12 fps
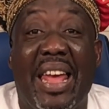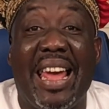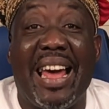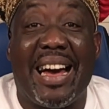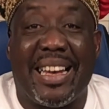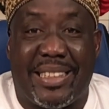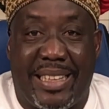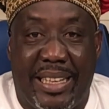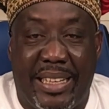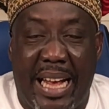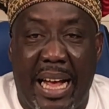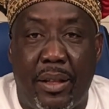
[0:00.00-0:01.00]
And then
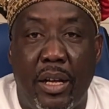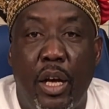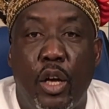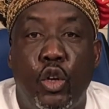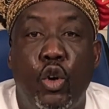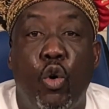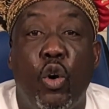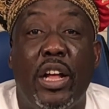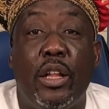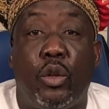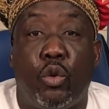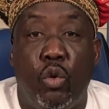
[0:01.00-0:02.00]
after that,
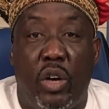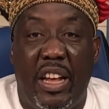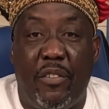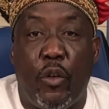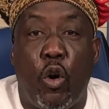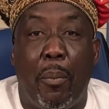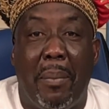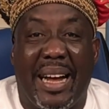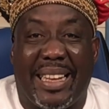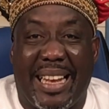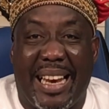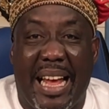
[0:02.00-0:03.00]
you're going to give
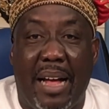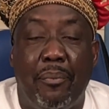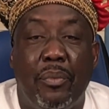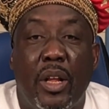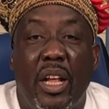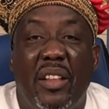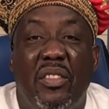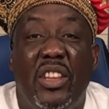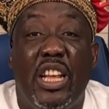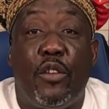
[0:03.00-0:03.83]
Obatala